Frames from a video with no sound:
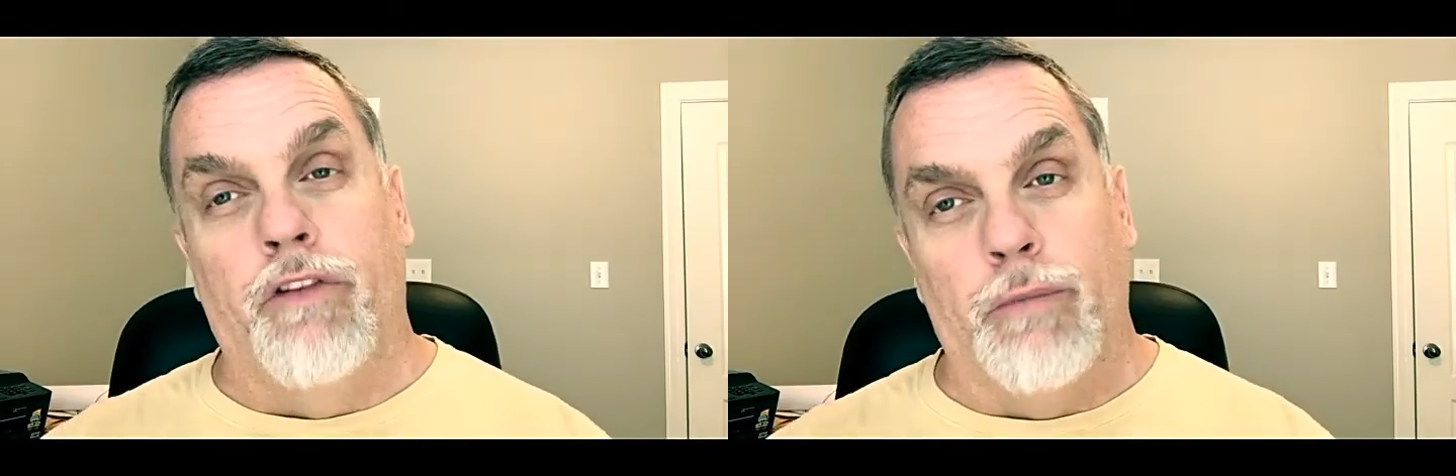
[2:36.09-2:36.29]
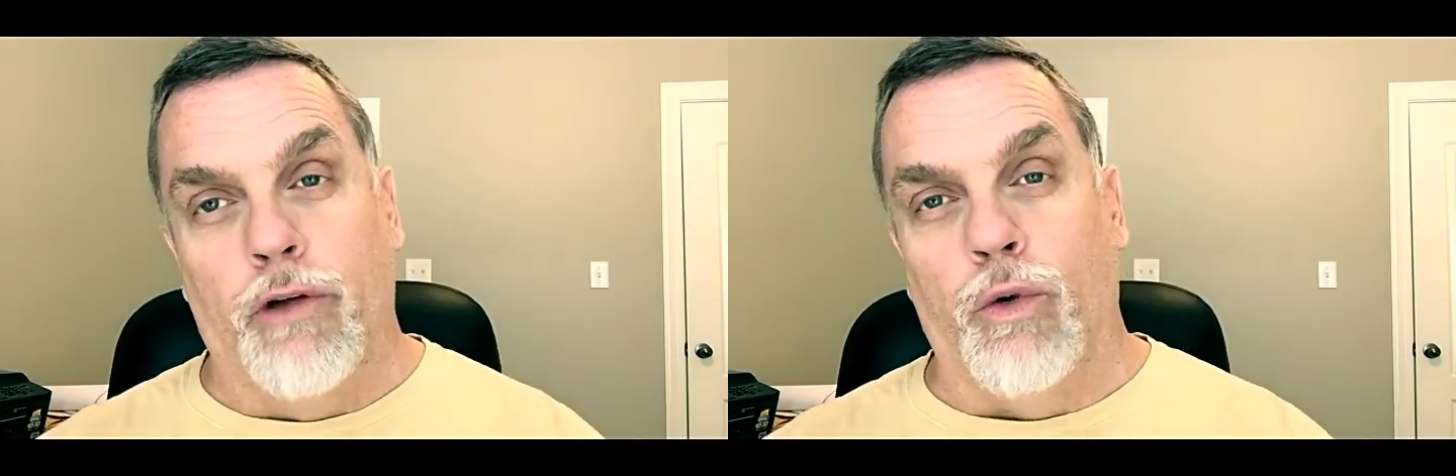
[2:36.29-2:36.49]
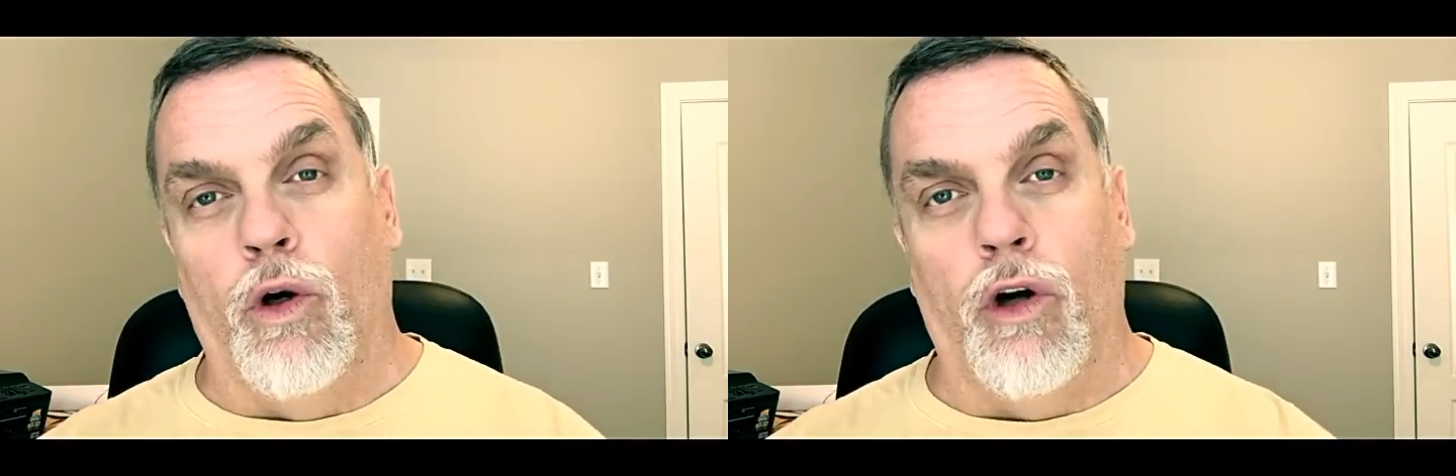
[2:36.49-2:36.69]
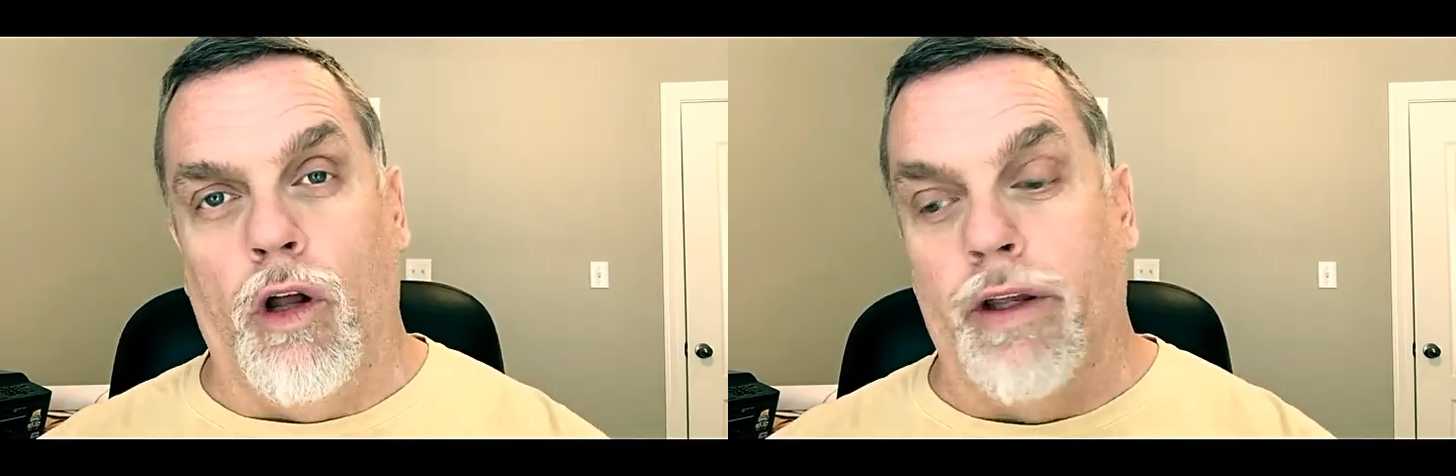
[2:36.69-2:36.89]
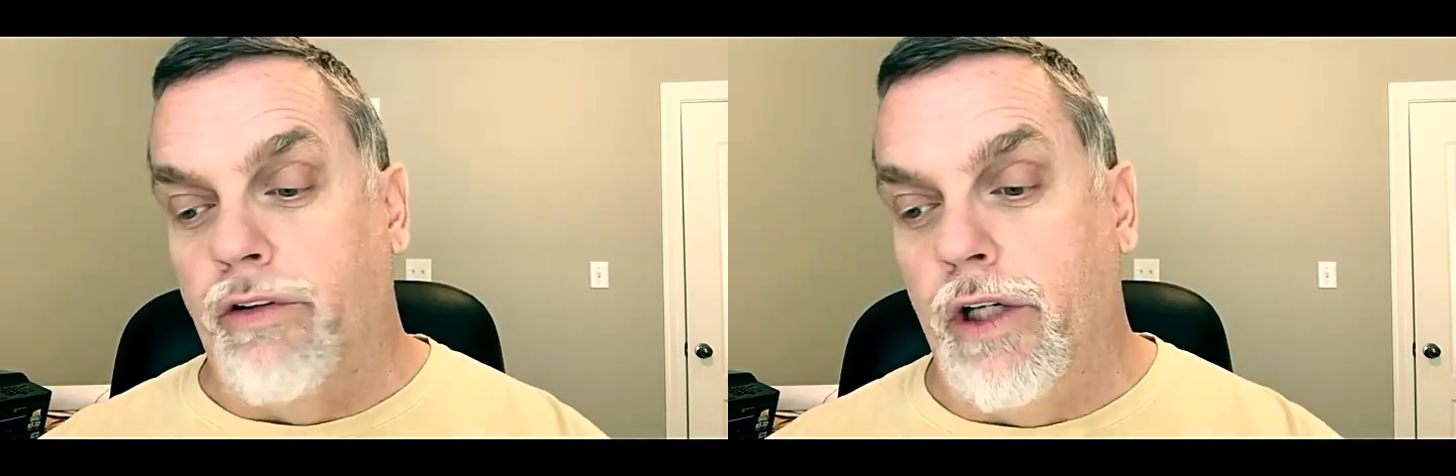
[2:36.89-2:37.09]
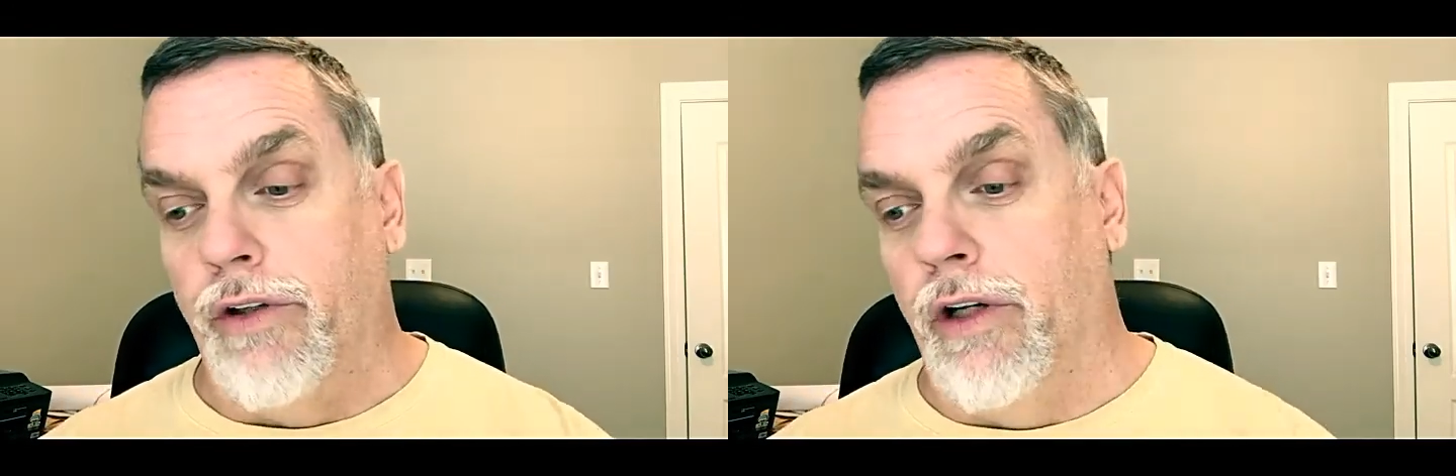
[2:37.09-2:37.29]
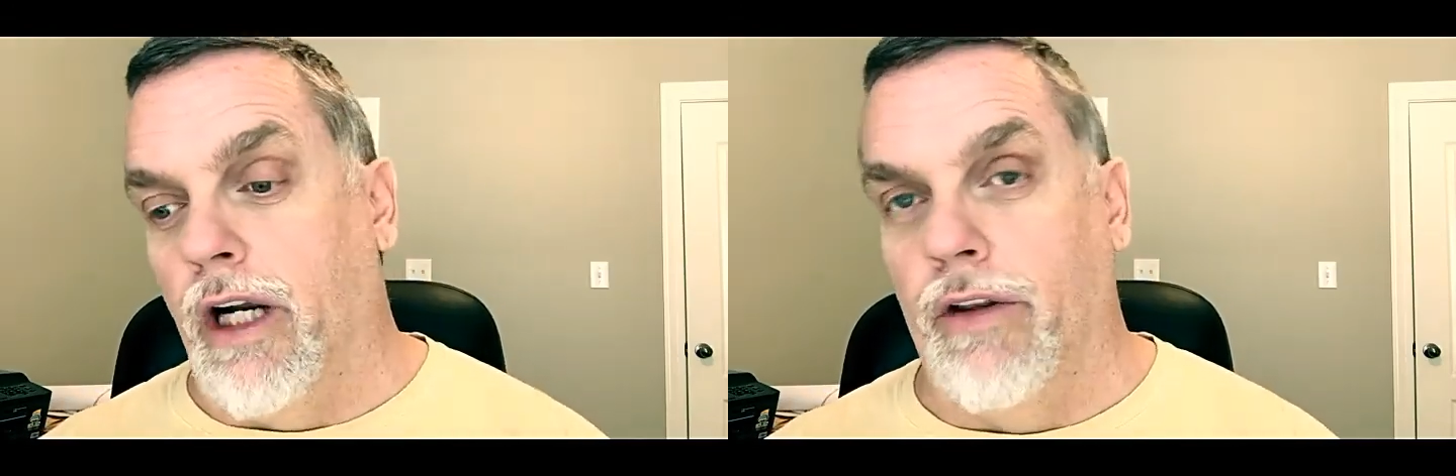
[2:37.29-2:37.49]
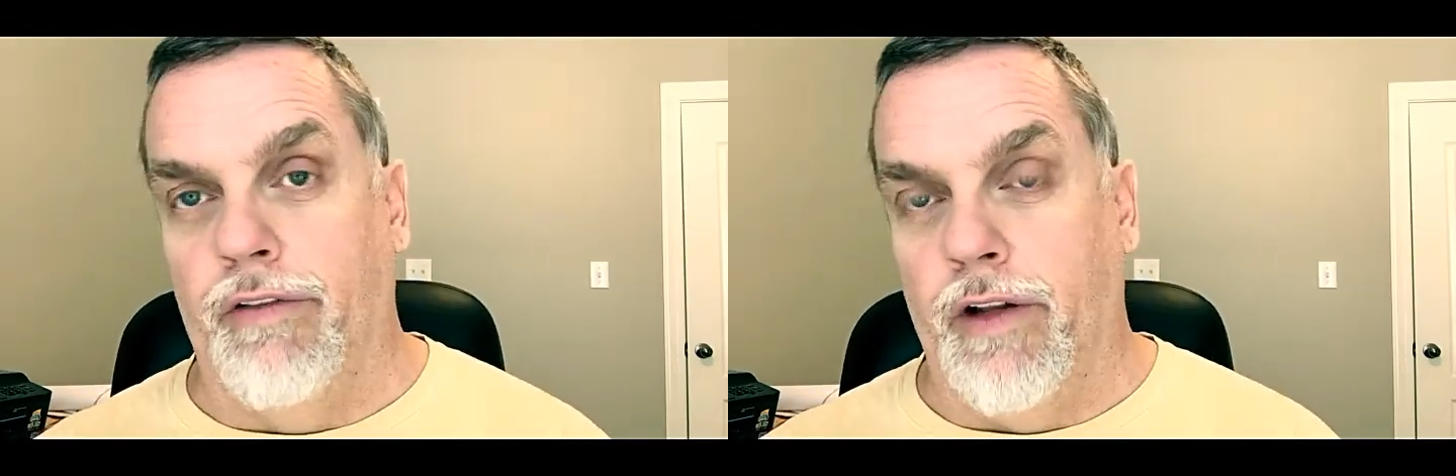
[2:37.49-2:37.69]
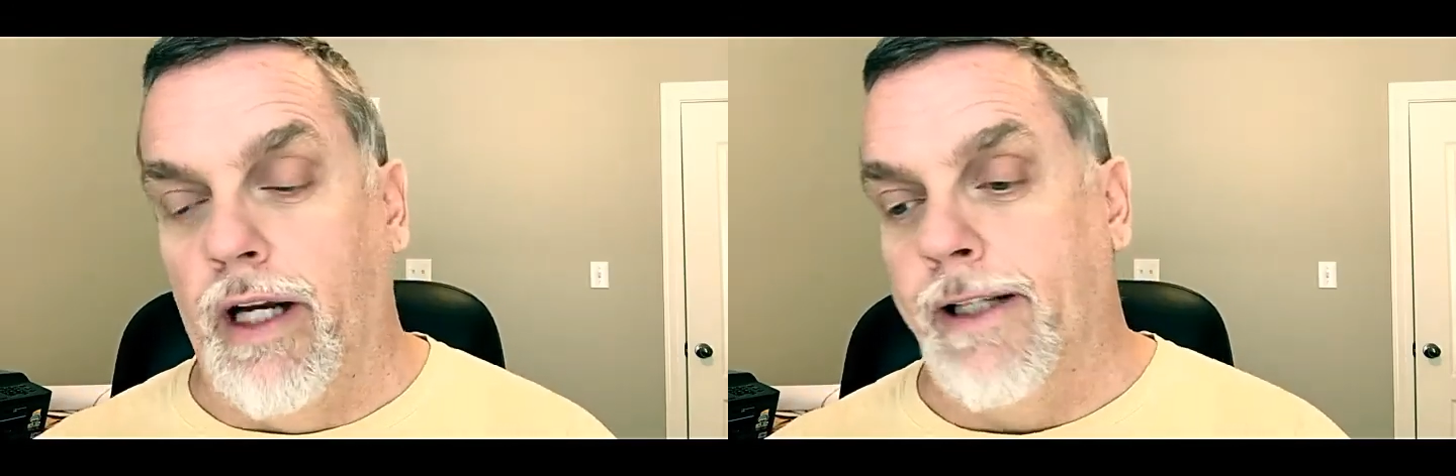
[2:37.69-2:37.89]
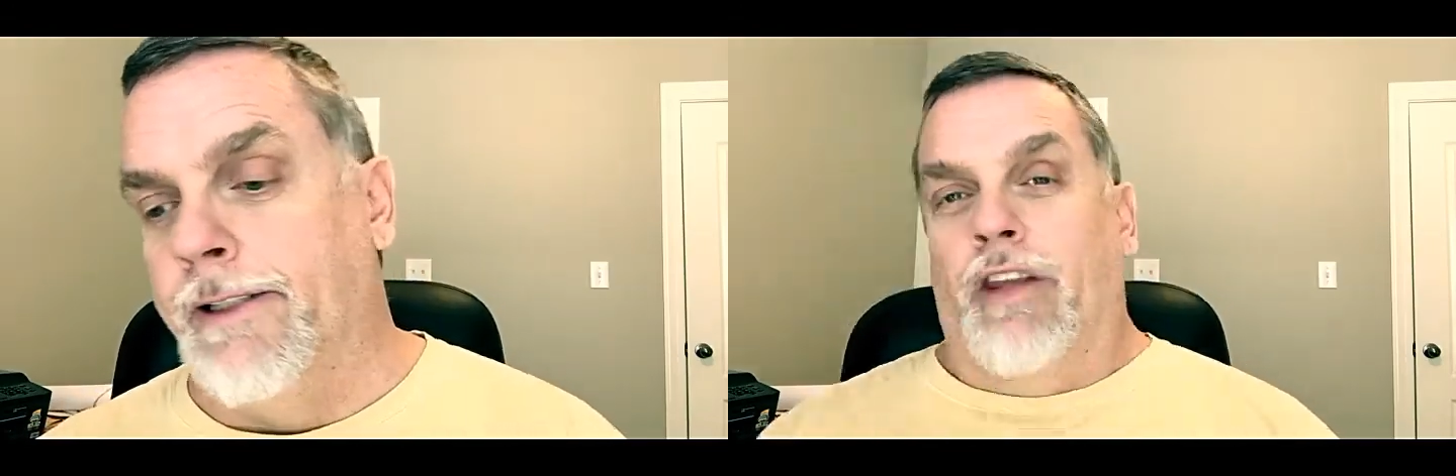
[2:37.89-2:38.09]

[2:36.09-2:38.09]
if you miss roll call, that's it. You're not on the flight.